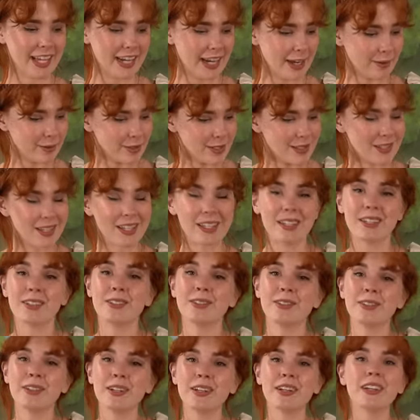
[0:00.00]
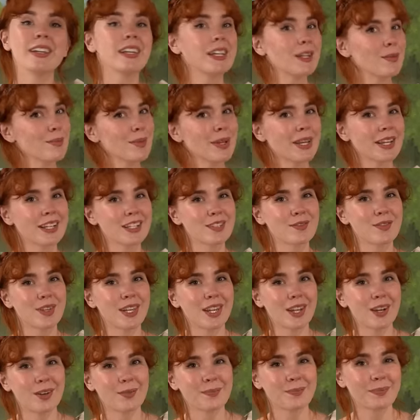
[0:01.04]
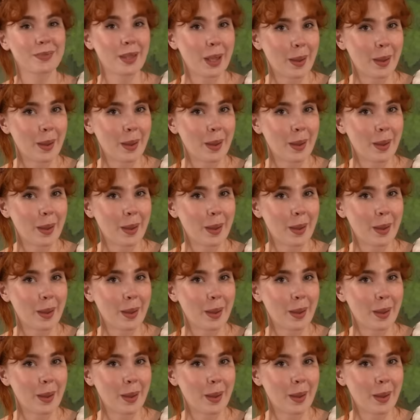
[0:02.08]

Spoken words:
And I will see you in my next video.